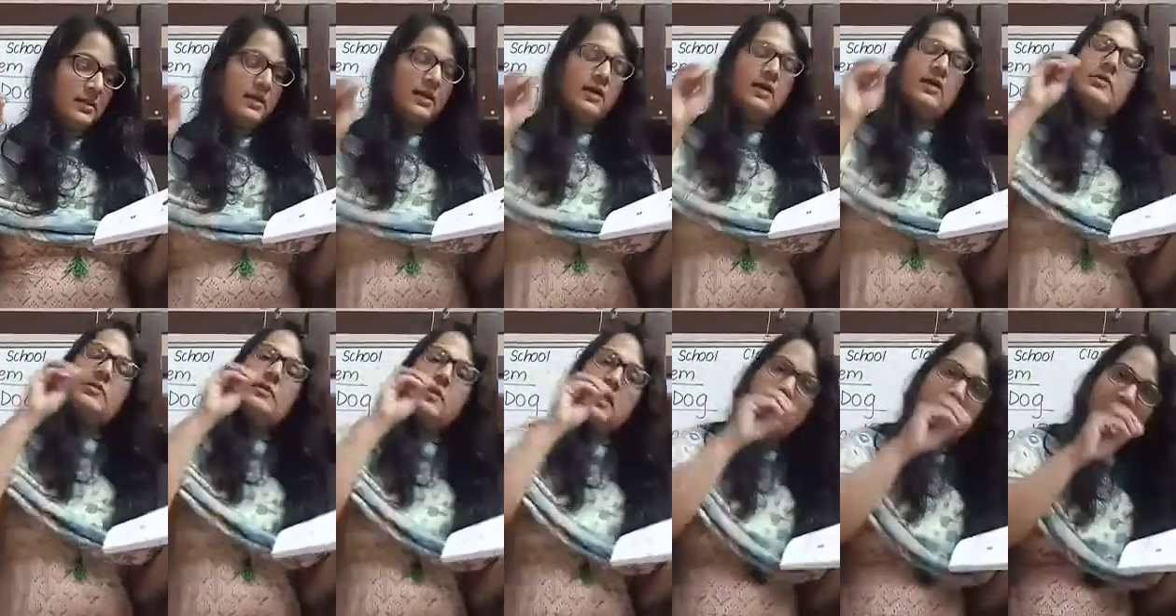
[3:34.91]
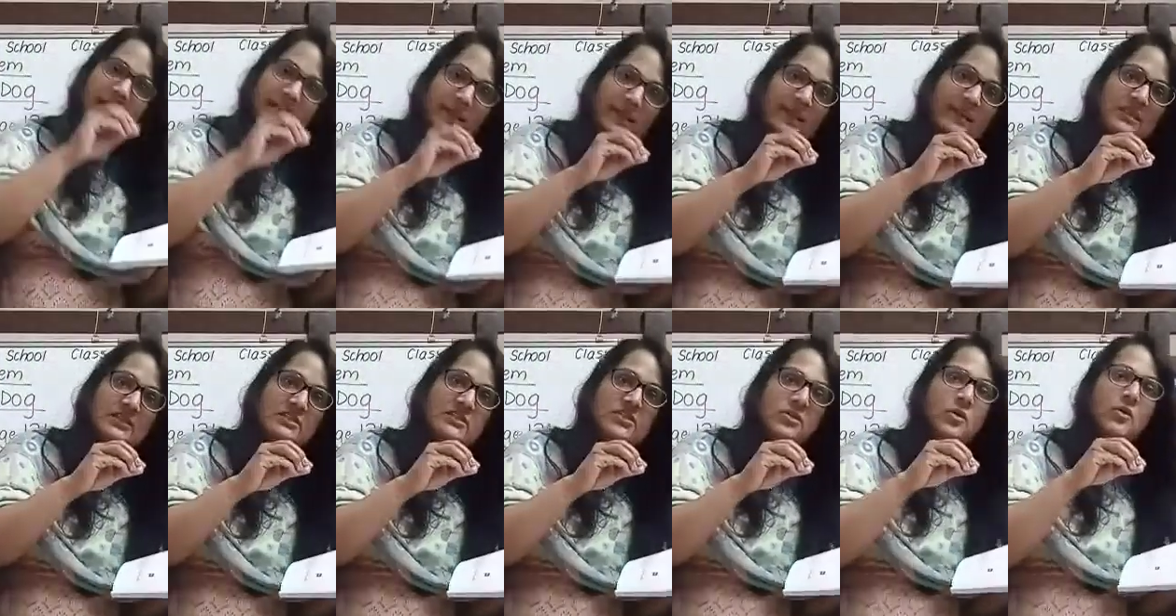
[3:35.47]
a
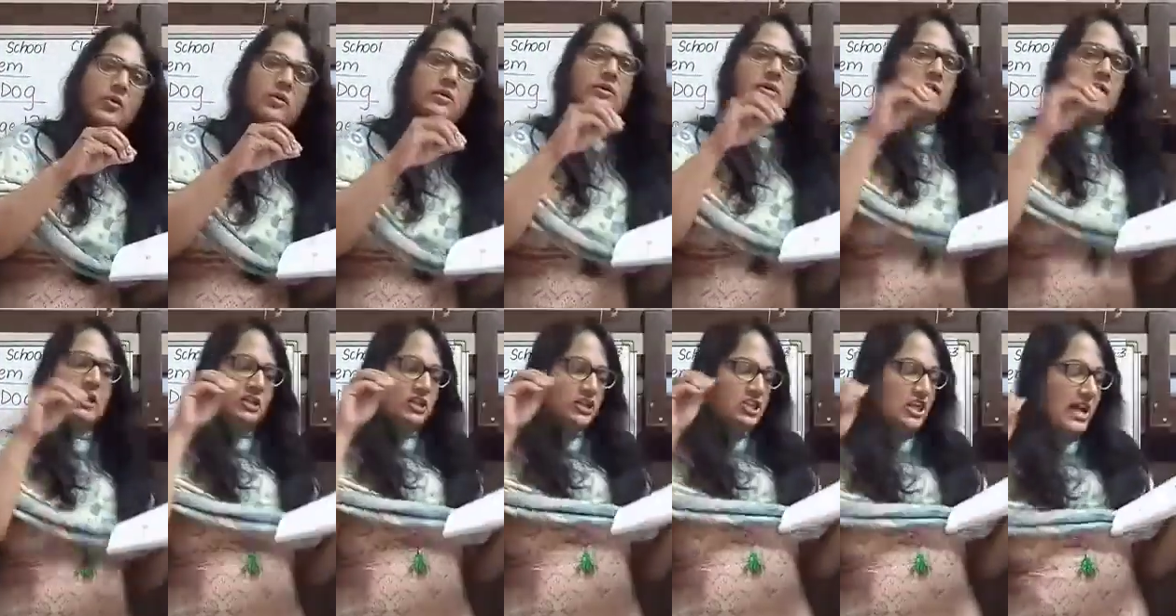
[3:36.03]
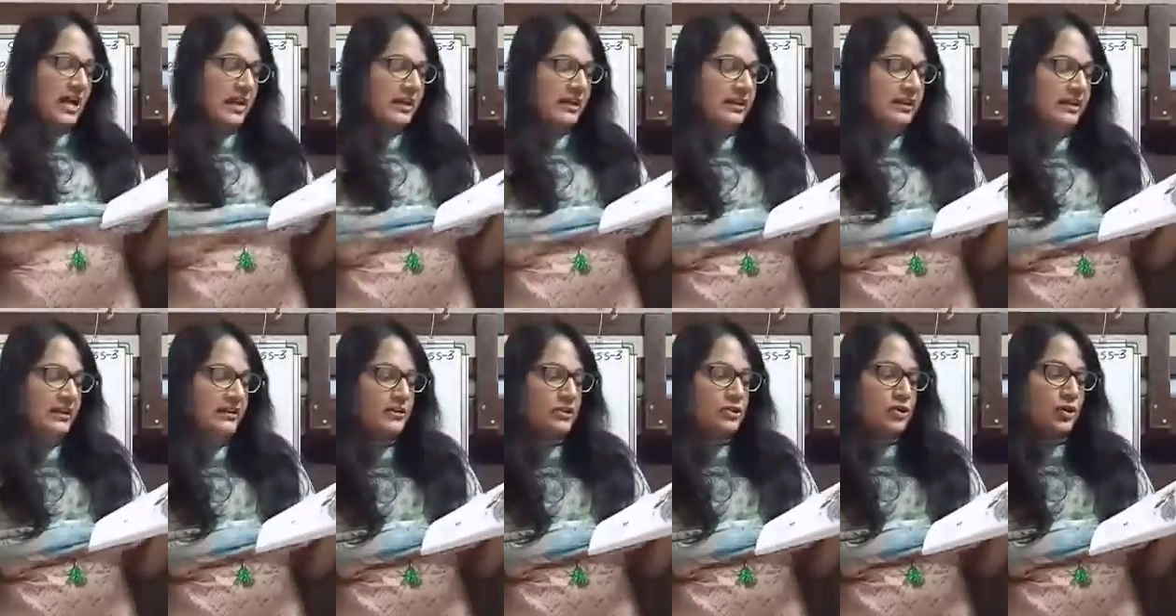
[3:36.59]
raggy dog, a
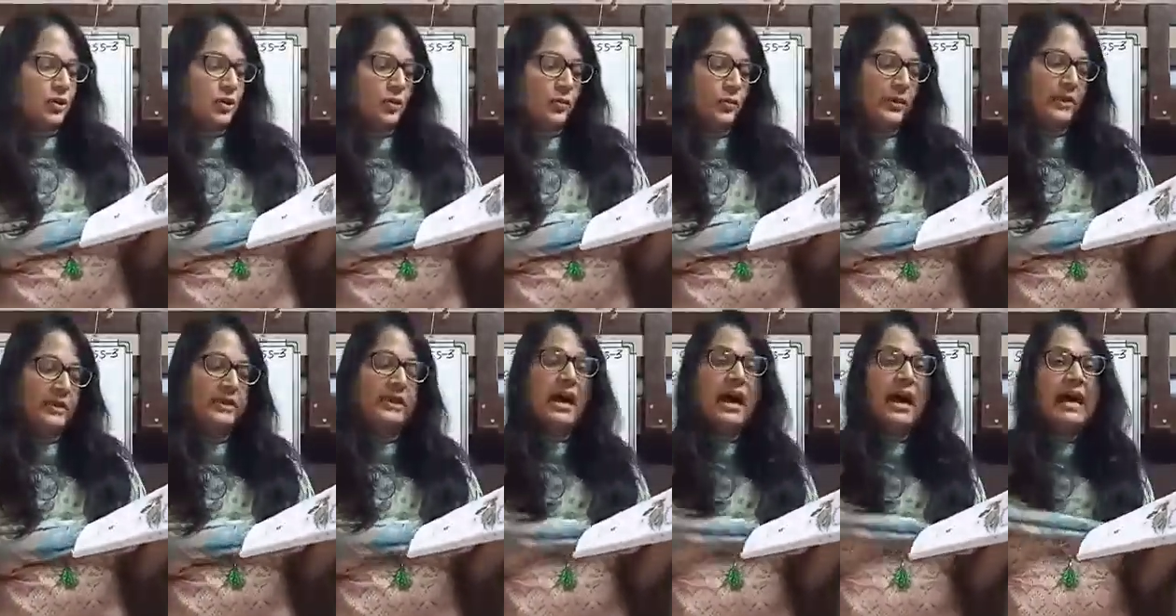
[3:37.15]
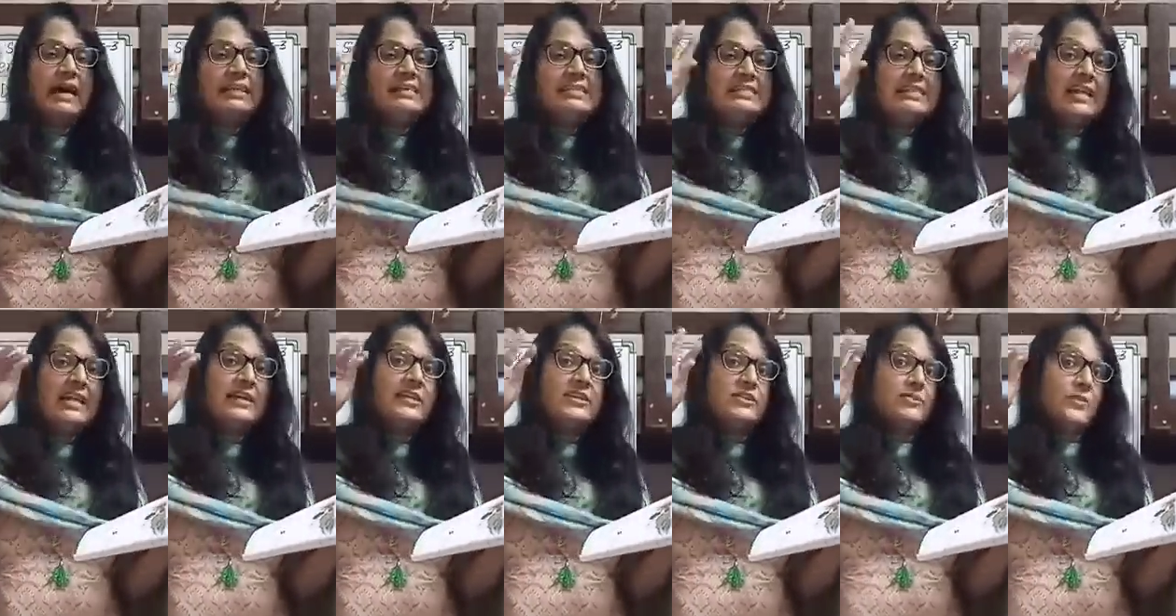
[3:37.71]
shaggy dog with eyes
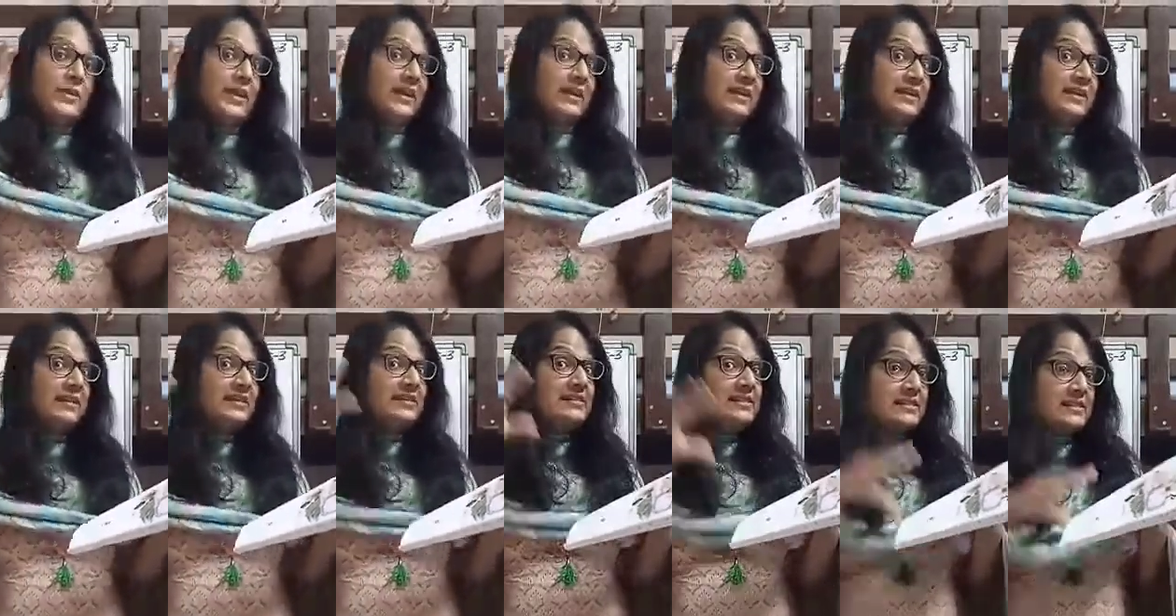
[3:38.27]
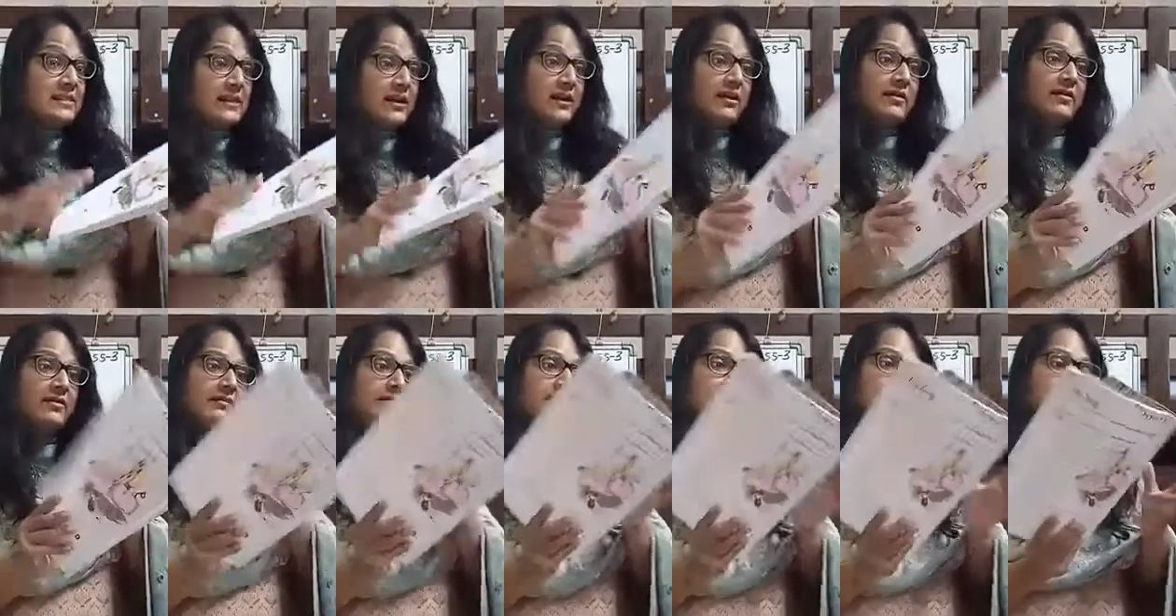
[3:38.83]
like twinkling
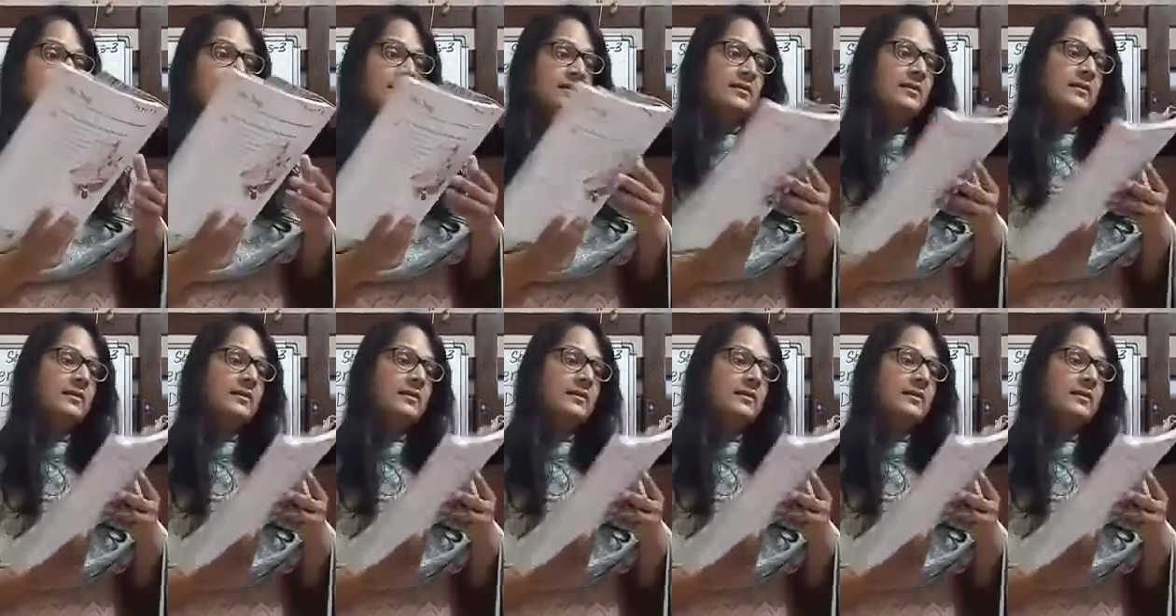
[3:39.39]
stars,